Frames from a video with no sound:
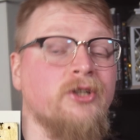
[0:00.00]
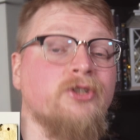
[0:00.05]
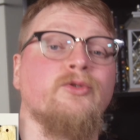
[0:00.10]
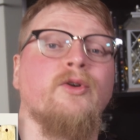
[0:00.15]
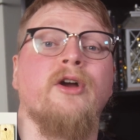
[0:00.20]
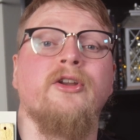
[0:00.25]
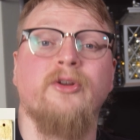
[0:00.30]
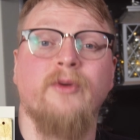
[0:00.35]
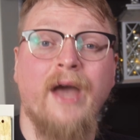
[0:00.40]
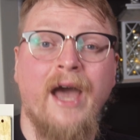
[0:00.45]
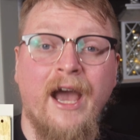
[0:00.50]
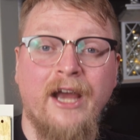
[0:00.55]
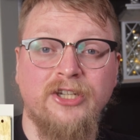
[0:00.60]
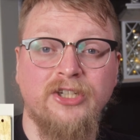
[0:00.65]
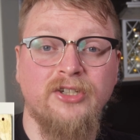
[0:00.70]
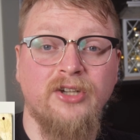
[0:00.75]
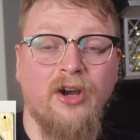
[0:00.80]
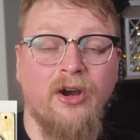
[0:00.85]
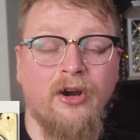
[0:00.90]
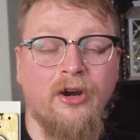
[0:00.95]
draw a new
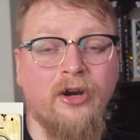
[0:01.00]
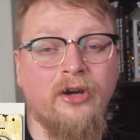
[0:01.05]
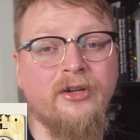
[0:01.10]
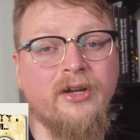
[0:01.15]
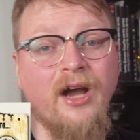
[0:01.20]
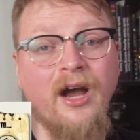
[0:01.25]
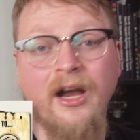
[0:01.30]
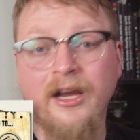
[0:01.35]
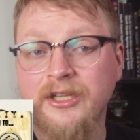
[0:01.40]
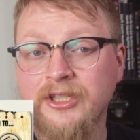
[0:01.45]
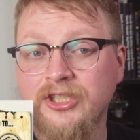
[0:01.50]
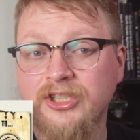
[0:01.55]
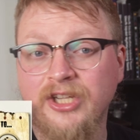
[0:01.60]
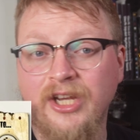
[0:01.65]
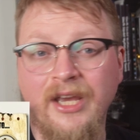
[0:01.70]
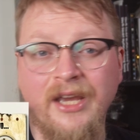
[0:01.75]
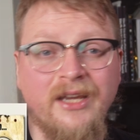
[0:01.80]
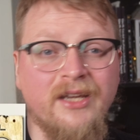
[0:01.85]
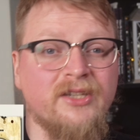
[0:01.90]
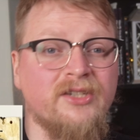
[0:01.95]
action card,
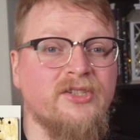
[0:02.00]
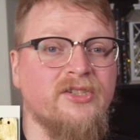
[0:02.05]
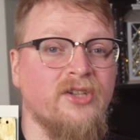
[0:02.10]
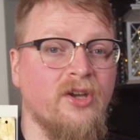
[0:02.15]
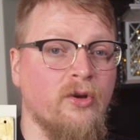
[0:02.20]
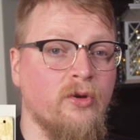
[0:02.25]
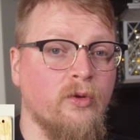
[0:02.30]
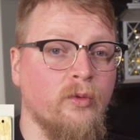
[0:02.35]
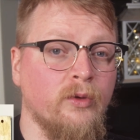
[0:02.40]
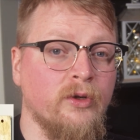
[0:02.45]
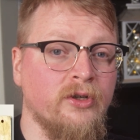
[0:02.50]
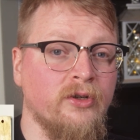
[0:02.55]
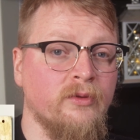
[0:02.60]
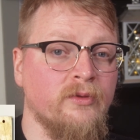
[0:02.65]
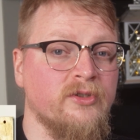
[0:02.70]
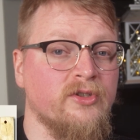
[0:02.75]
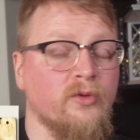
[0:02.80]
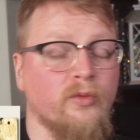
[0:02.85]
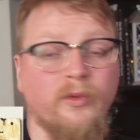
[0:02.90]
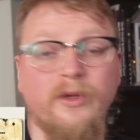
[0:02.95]
unshake, soak wounds,